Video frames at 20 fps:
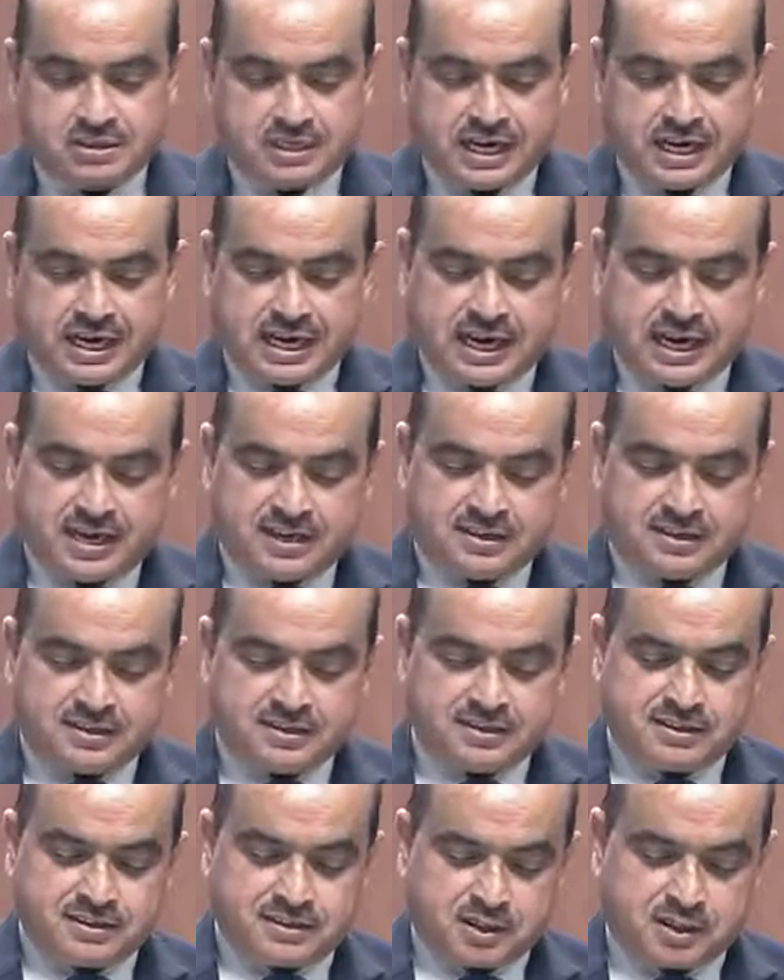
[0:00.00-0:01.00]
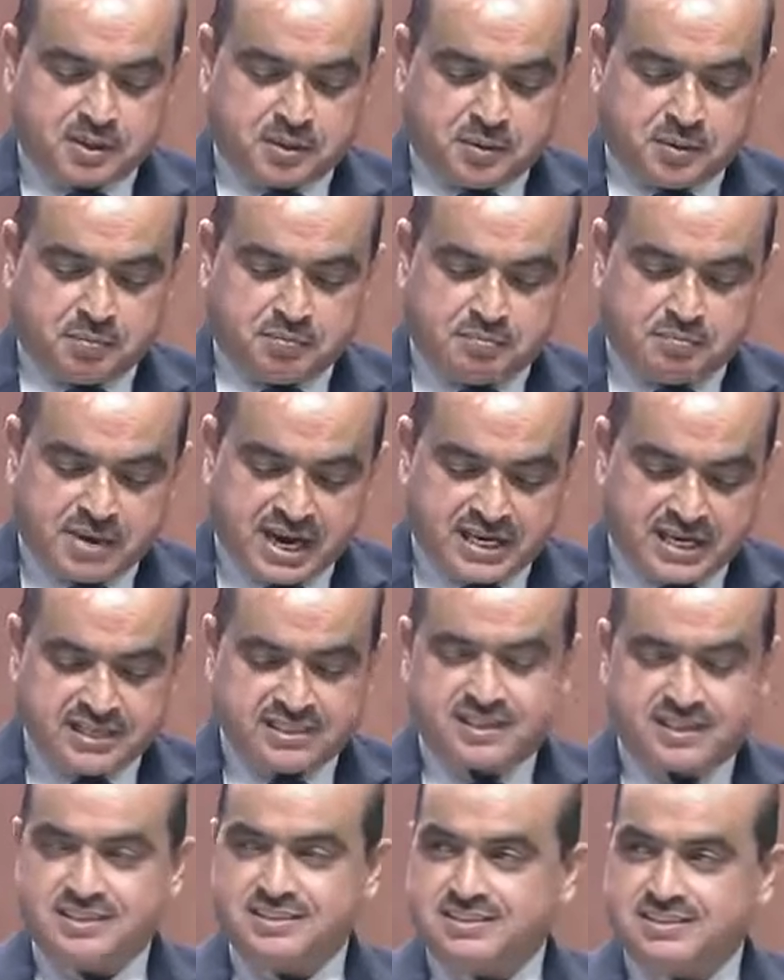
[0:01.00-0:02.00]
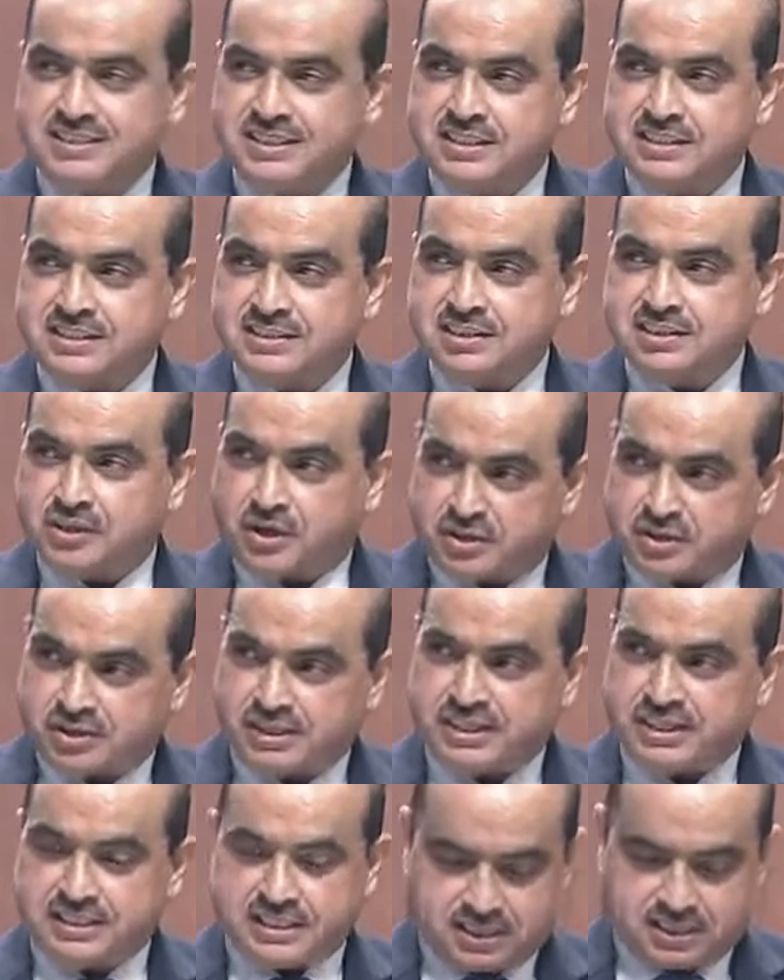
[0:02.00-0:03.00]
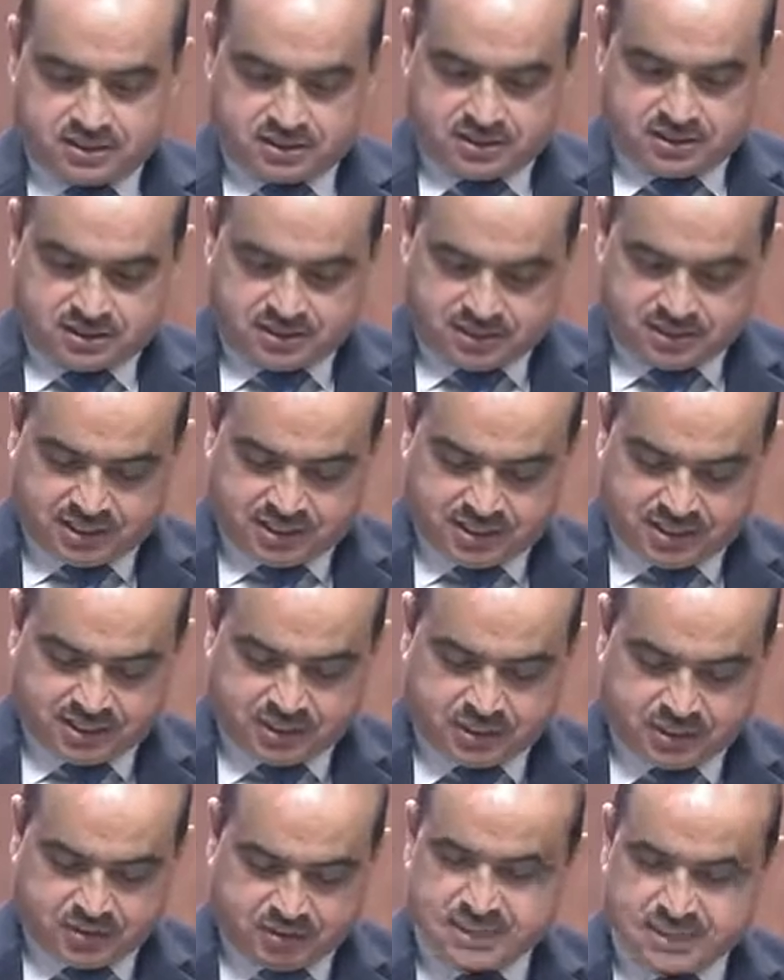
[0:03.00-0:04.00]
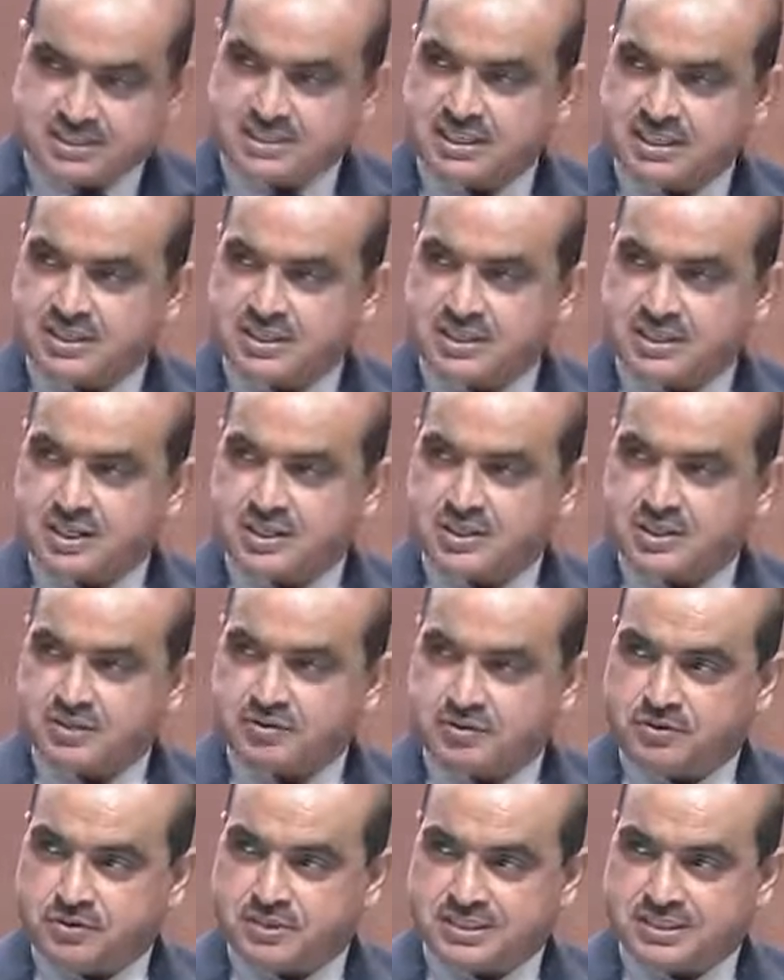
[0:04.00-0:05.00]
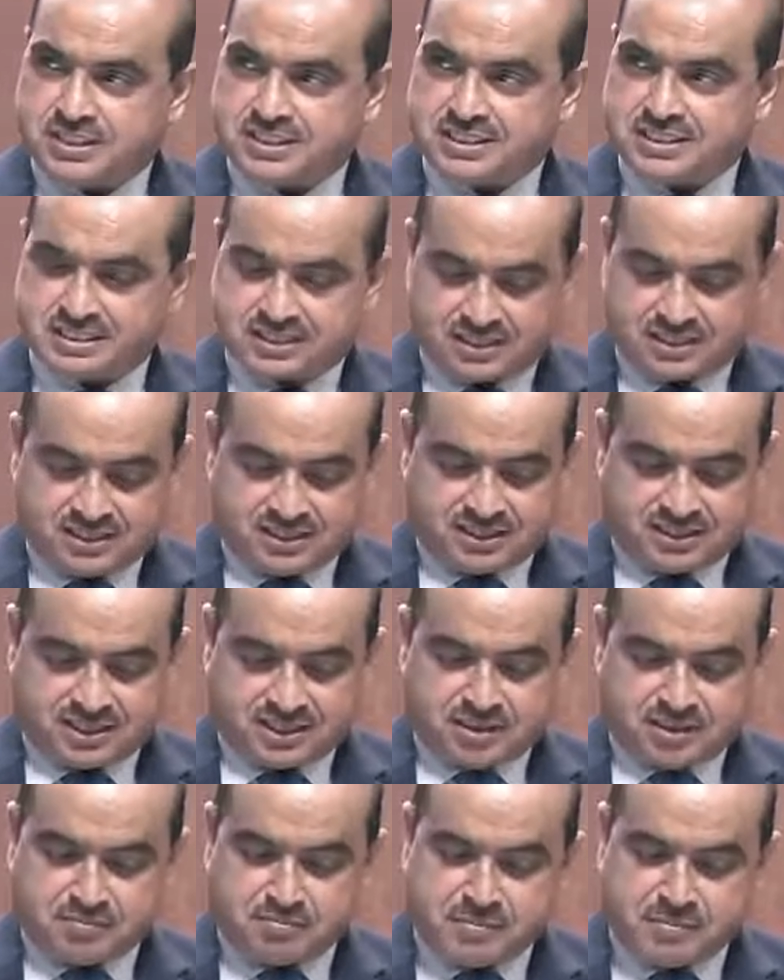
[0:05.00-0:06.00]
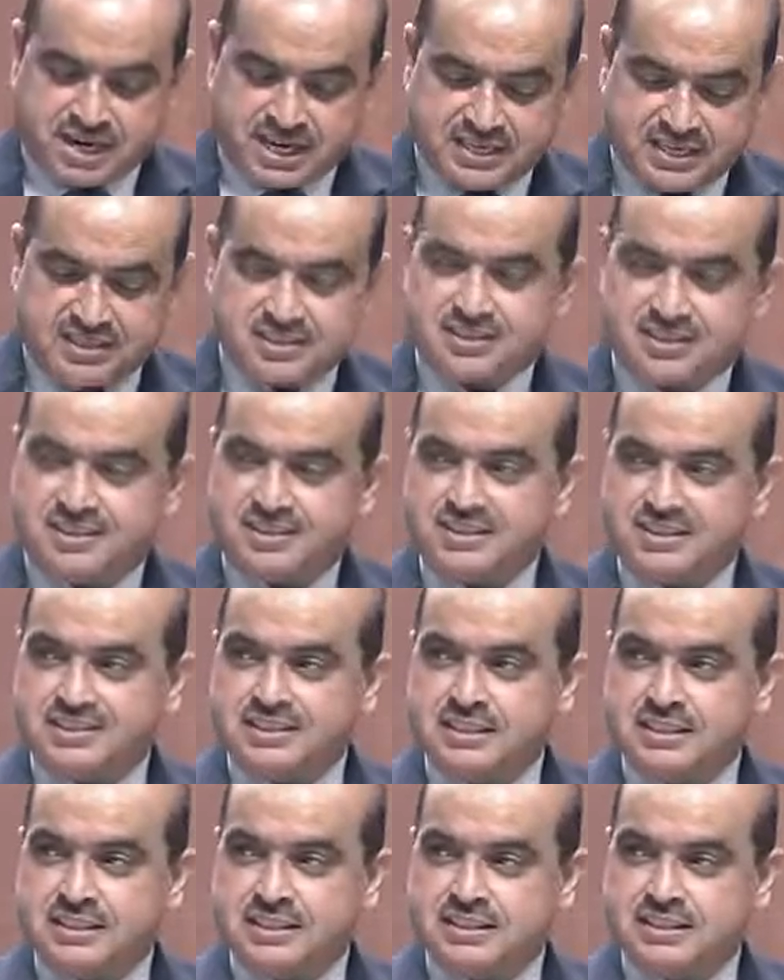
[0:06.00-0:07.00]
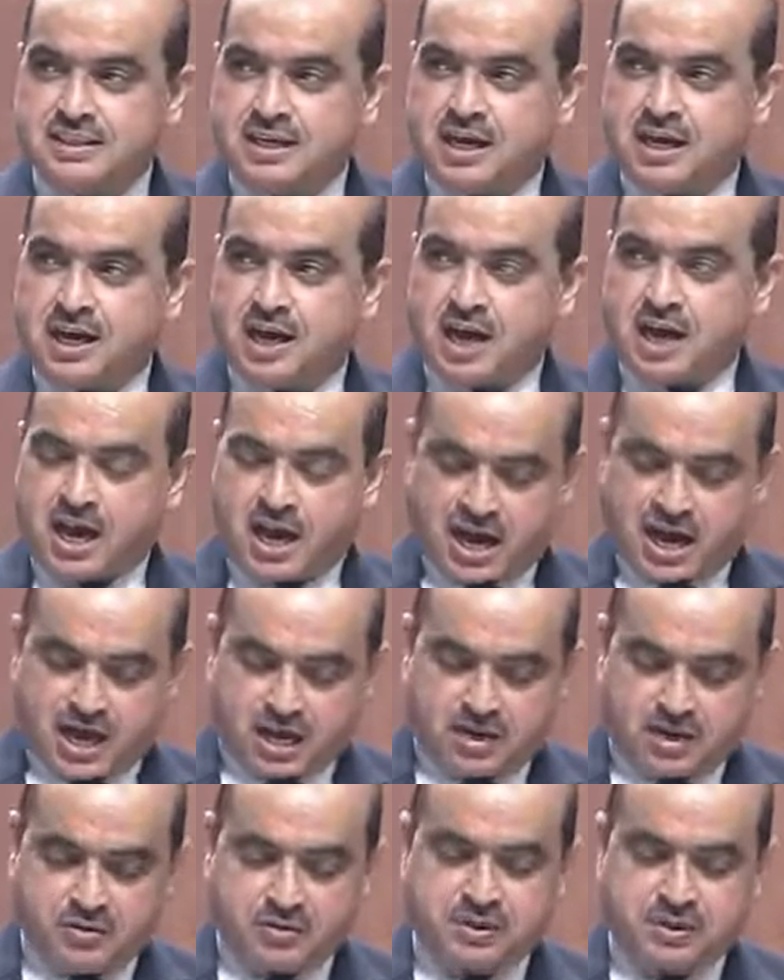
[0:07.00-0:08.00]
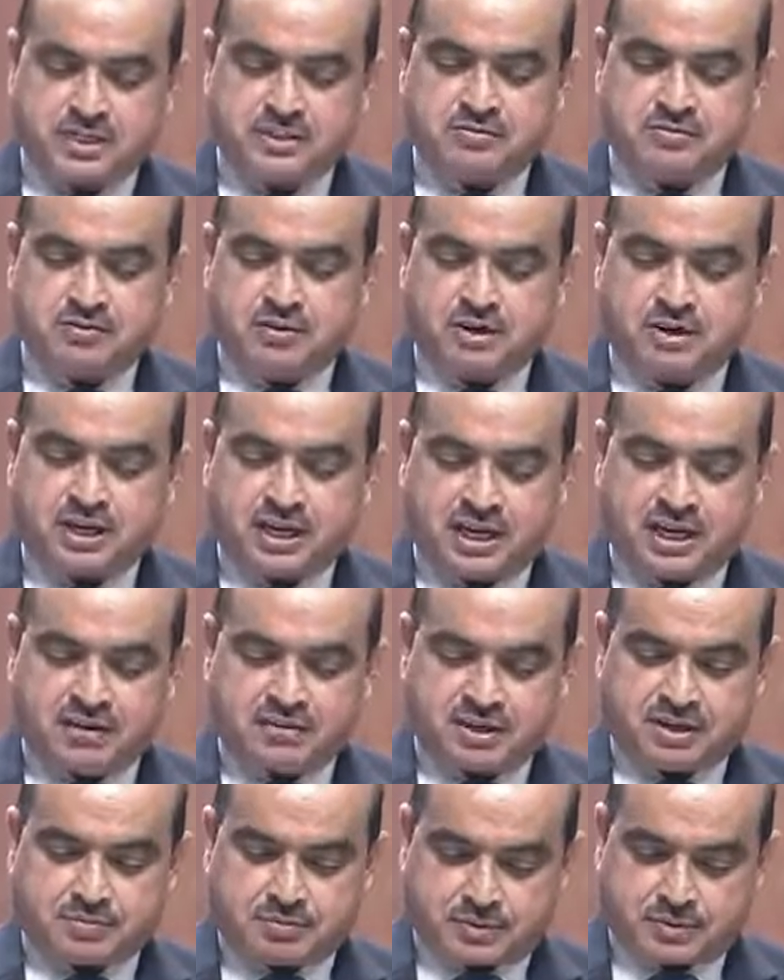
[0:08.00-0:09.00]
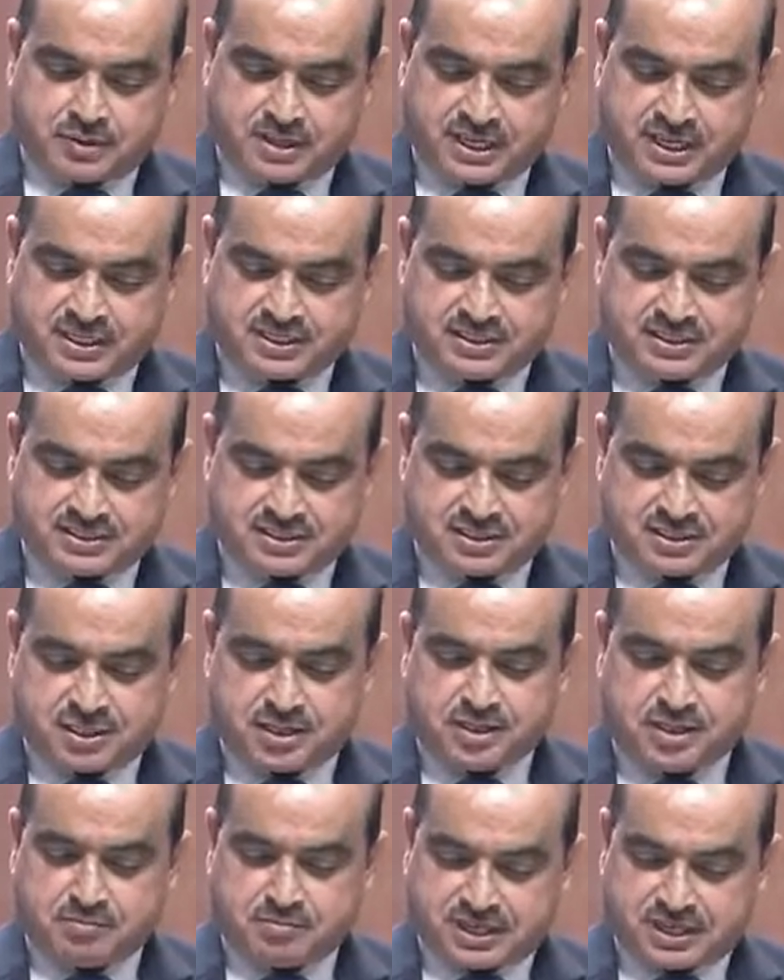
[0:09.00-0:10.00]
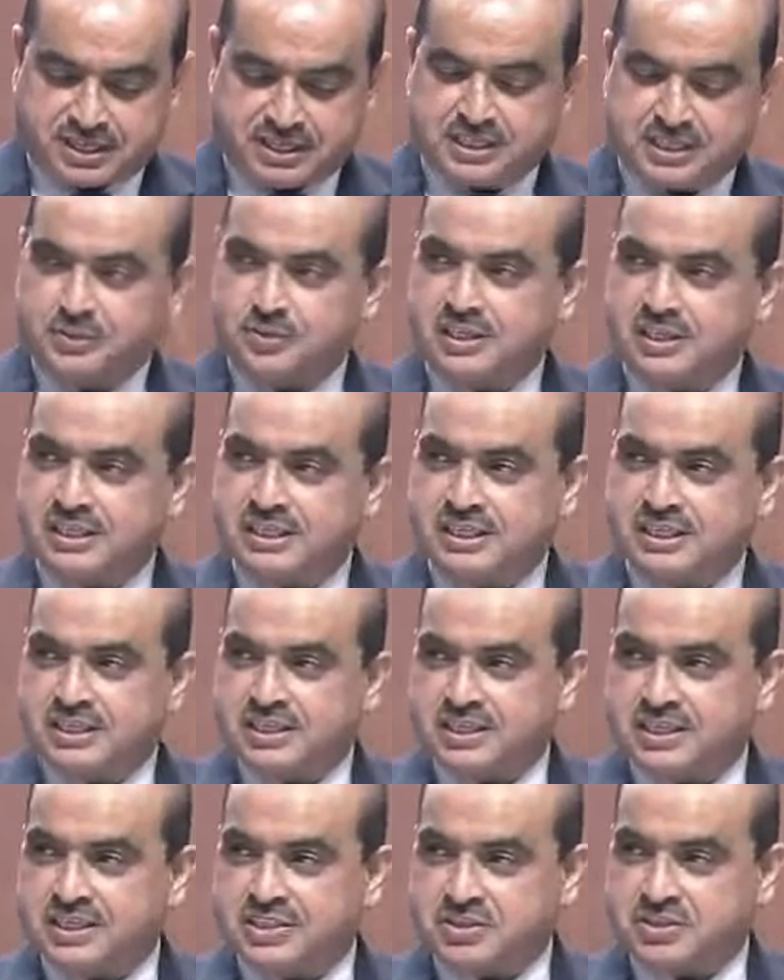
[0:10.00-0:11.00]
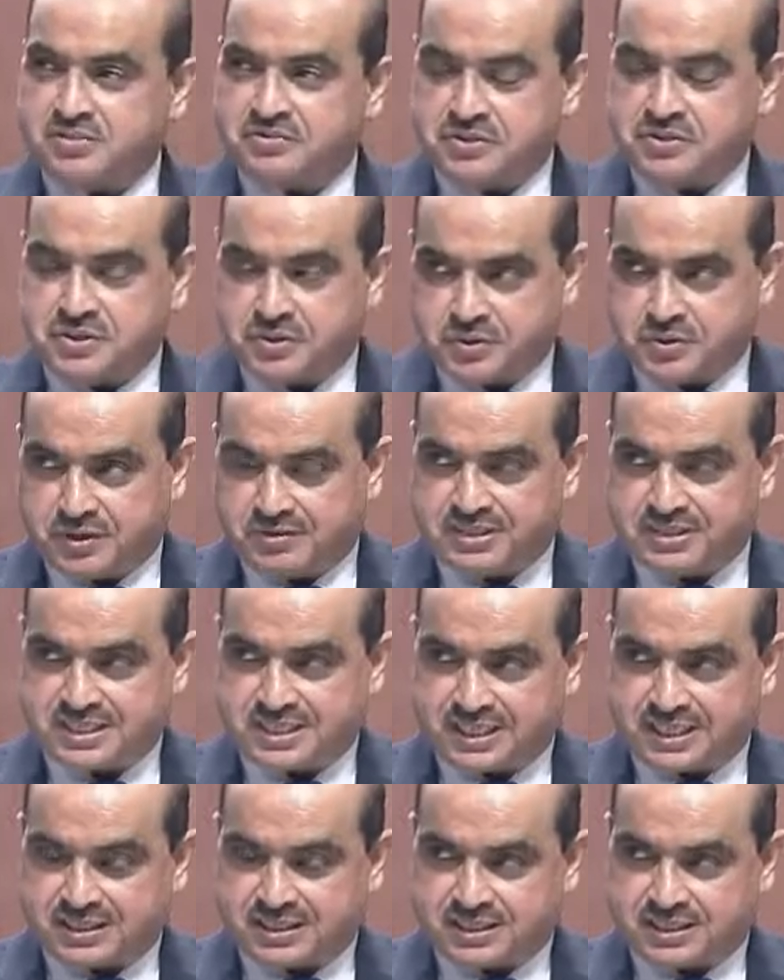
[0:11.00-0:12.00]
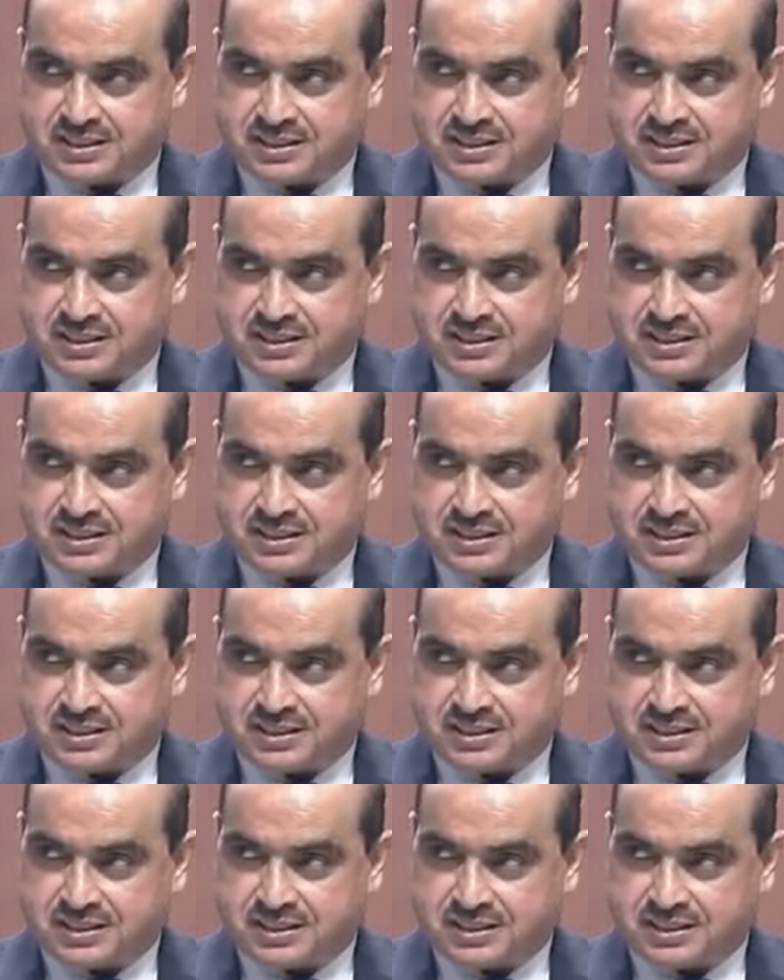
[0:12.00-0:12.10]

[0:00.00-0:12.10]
And many countries, not only the domestic forces, many other countries are looking for our products, particularly in case of UAV sector.